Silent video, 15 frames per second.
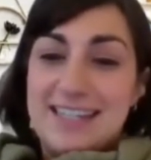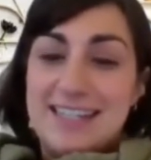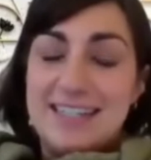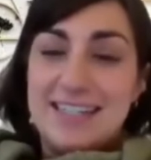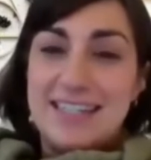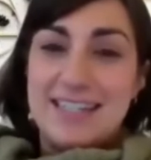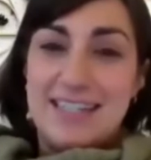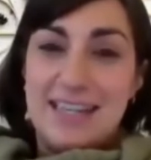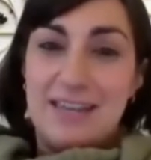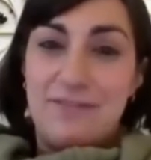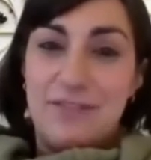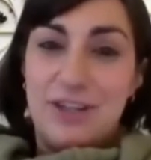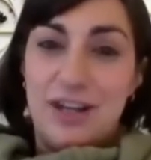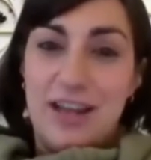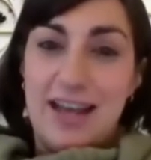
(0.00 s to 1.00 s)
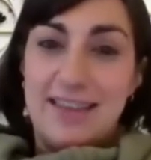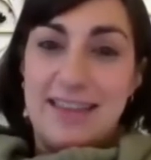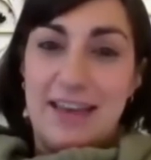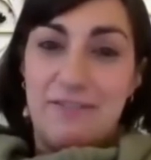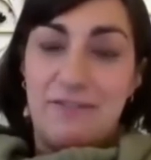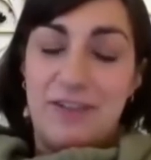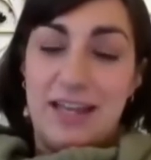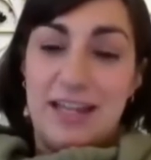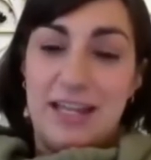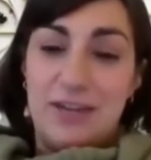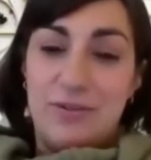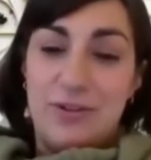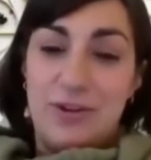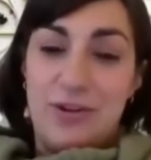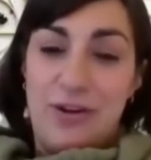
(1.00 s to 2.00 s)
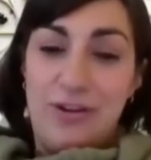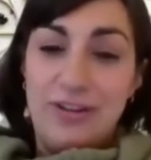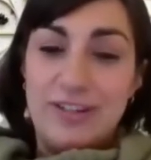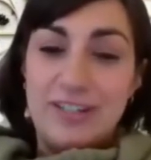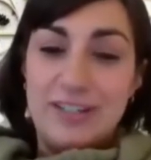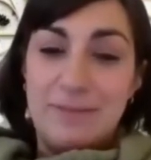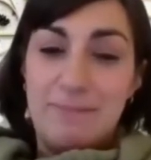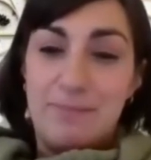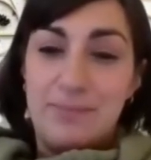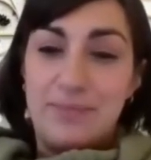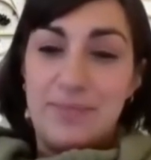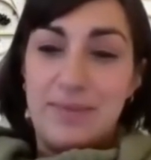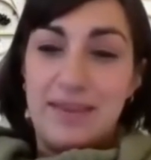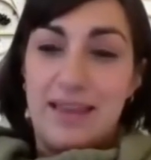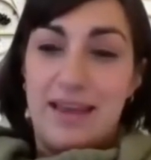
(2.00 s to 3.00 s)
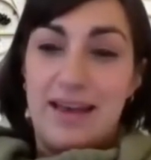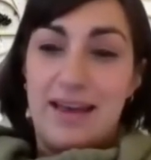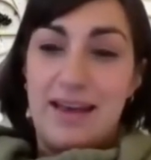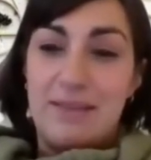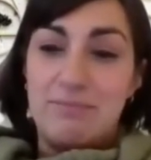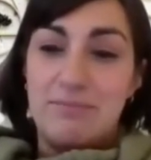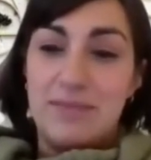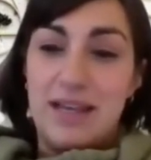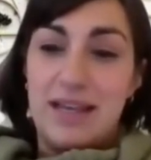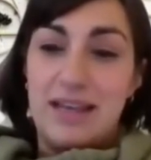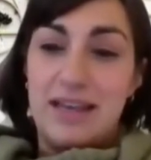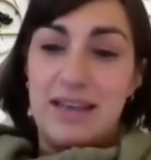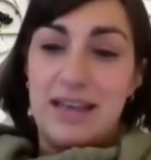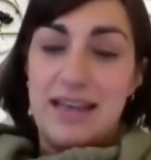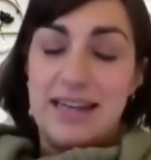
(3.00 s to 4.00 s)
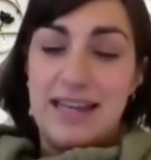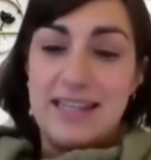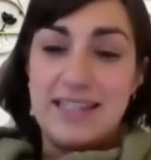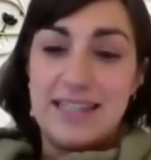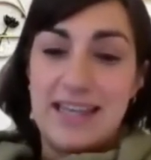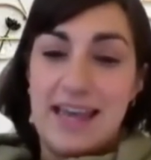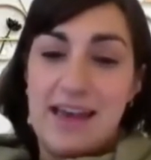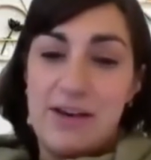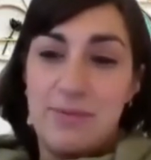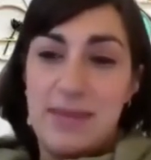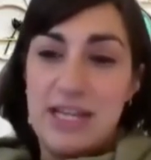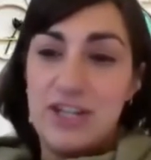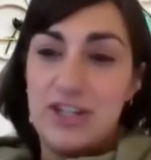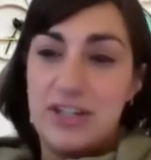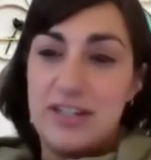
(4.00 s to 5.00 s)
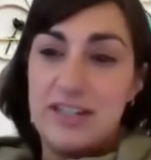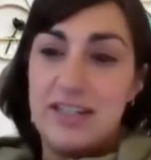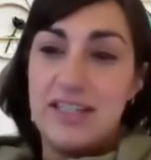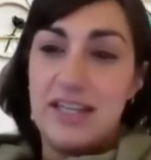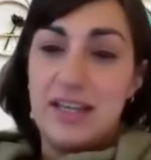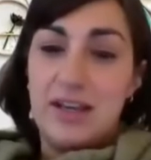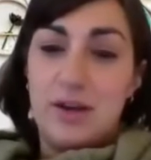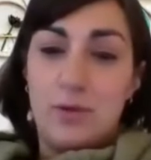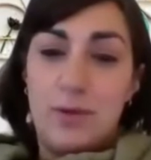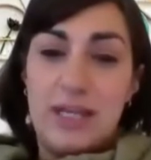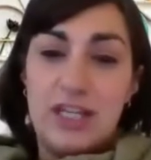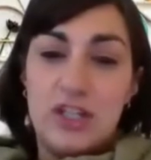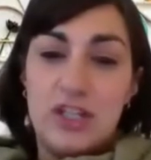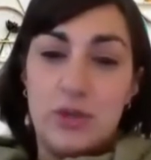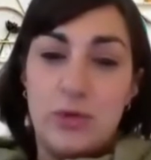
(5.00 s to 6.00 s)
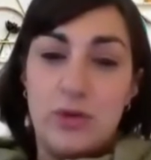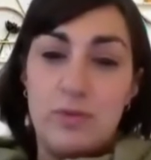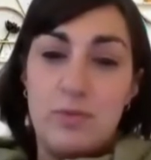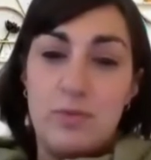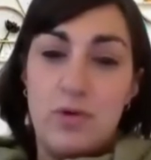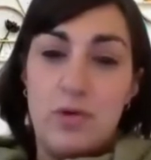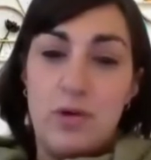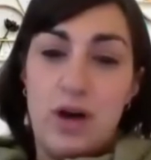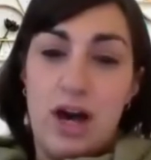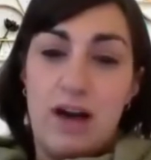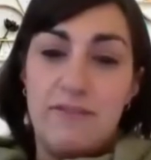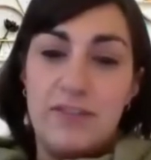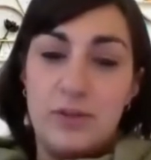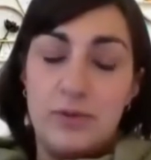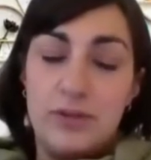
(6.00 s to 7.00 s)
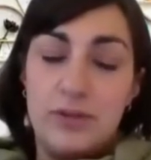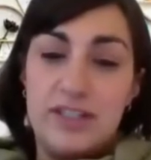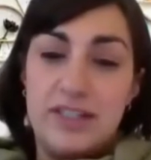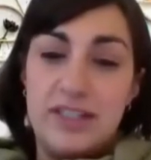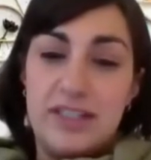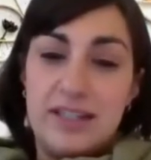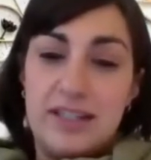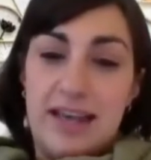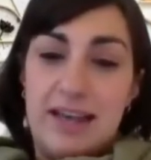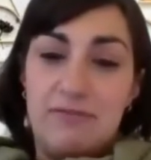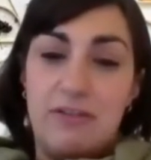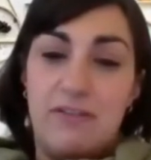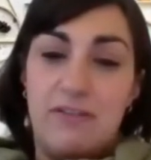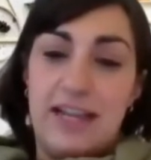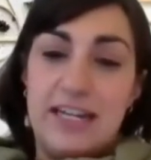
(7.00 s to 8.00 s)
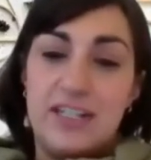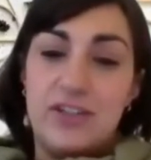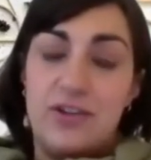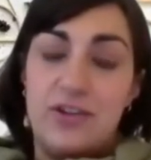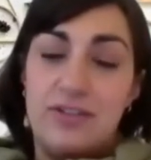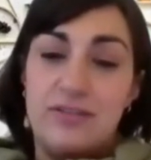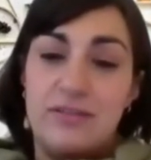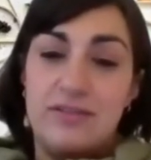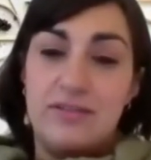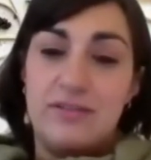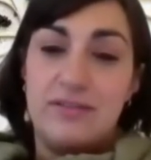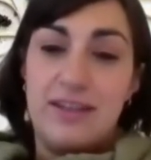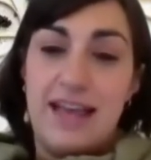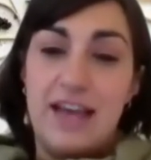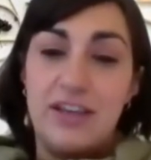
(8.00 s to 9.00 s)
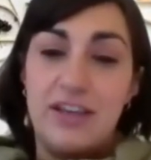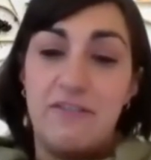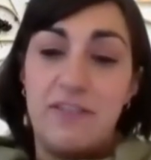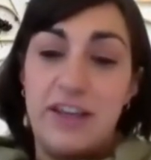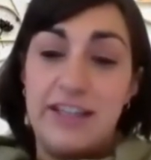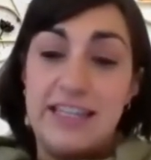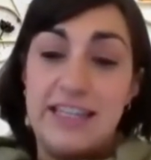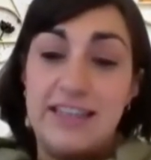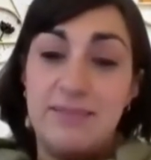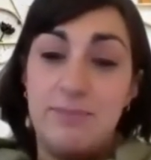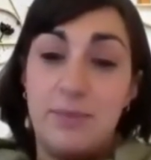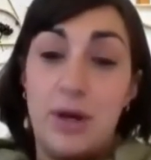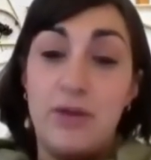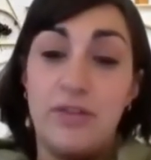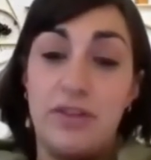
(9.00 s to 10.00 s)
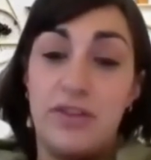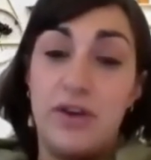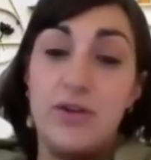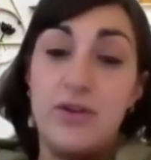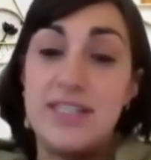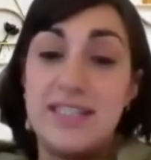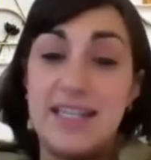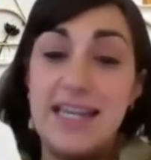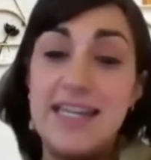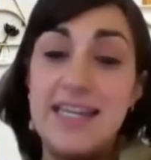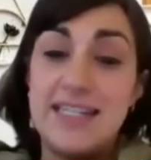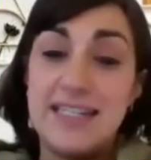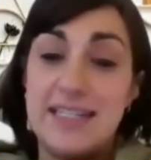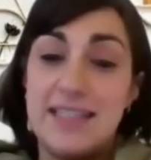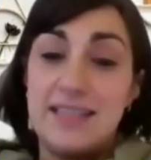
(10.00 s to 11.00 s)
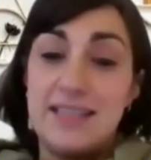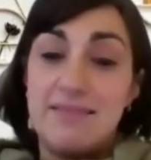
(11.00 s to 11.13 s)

to see if you like that feeling or not. And as Cal mentioned, we can talk more afterwards and reflect on how you feel in both of those seats,